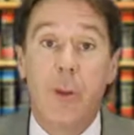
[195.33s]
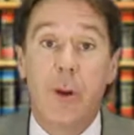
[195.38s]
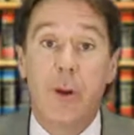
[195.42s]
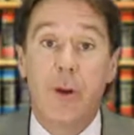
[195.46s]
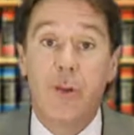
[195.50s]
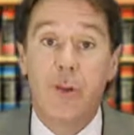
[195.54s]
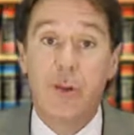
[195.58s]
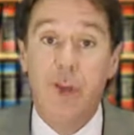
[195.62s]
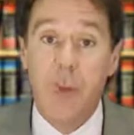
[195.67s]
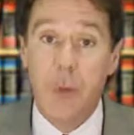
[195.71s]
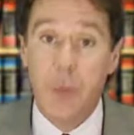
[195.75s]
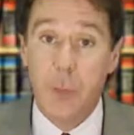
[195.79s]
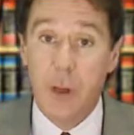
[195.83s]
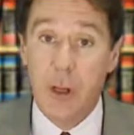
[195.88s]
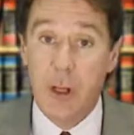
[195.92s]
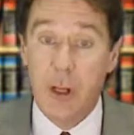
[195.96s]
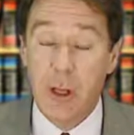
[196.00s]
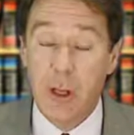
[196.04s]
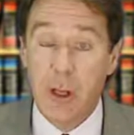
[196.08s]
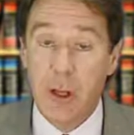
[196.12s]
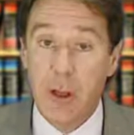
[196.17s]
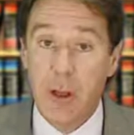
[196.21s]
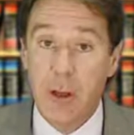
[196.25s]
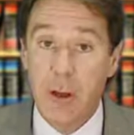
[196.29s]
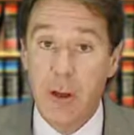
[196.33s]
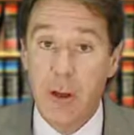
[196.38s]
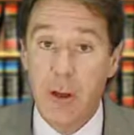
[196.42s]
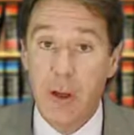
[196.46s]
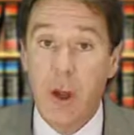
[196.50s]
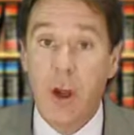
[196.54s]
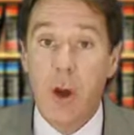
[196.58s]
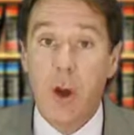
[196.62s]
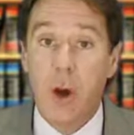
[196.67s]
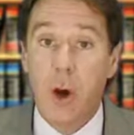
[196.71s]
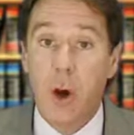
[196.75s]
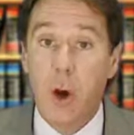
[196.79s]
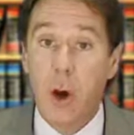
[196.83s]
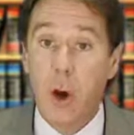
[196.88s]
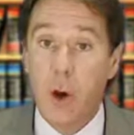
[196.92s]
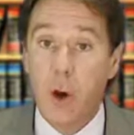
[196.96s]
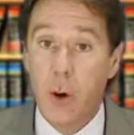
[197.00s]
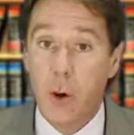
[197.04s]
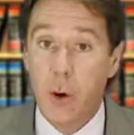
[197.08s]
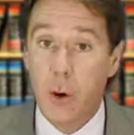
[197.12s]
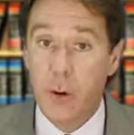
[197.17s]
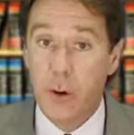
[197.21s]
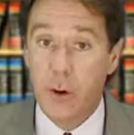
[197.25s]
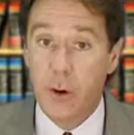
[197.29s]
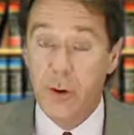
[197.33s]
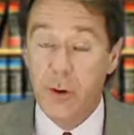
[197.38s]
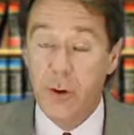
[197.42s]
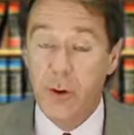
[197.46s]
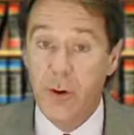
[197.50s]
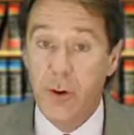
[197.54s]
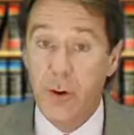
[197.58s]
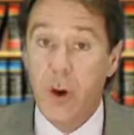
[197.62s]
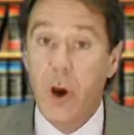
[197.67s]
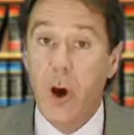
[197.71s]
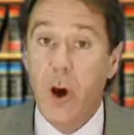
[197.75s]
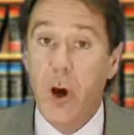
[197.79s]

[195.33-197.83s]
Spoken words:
But typically, car owners